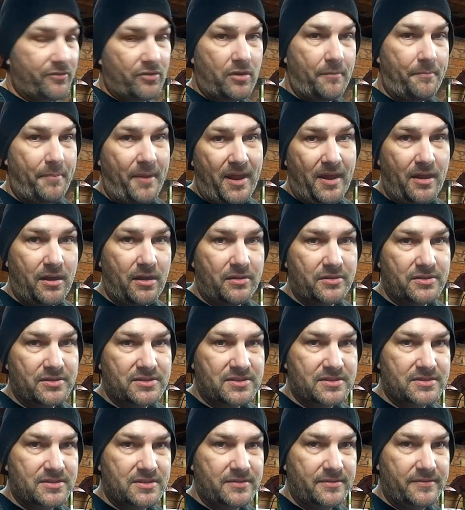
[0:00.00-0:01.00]

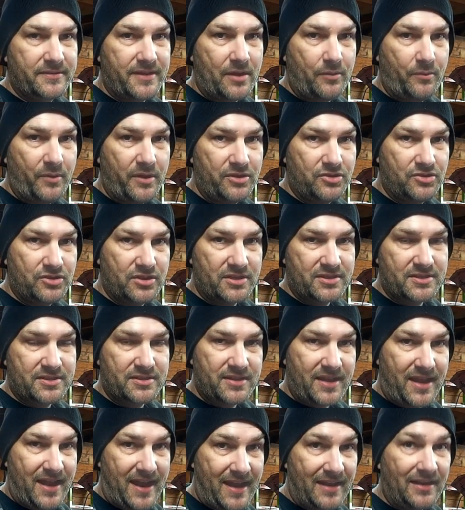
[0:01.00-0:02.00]
repairs that we
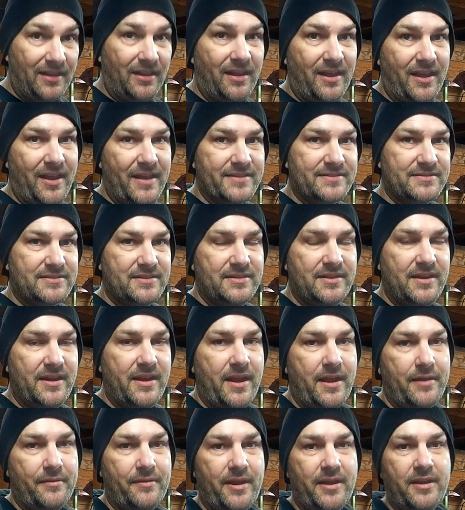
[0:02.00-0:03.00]
just analyzed
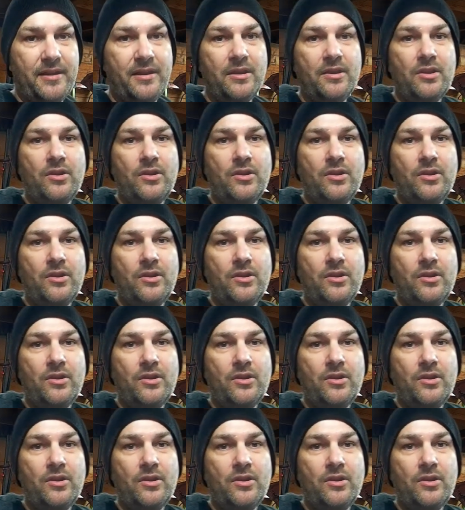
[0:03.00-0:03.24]
today, right?